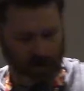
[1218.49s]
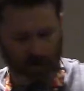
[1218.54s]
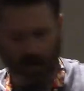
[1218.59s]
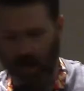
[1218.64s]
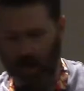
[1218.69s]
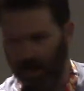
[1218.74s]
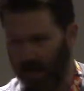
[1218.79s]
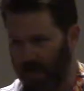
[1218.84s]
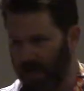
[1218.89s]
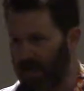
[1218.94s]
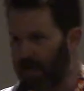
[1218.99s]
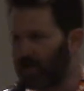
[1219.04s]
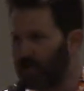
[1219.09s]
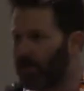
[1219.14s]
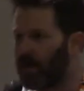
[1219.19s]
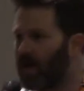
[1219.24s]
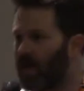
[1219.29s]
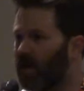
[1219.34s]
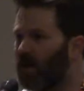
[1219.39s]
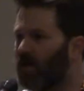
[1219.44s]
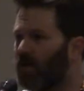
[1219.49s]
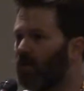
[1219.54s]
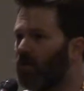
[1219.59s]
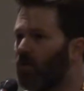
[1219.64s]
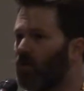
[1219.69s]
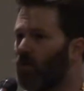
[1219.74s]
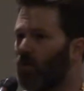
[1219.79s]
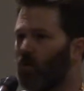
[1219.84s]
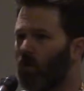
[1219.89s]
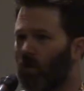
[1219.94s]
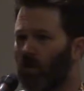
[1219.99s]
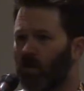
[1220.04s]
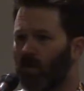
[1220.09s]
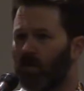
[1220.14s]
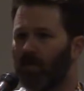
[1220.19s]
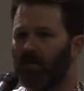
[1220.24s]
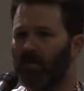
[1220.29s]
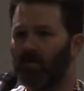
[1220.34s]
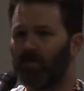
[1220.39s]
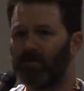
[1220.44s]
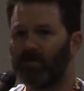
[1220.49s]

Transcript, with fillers: check an email or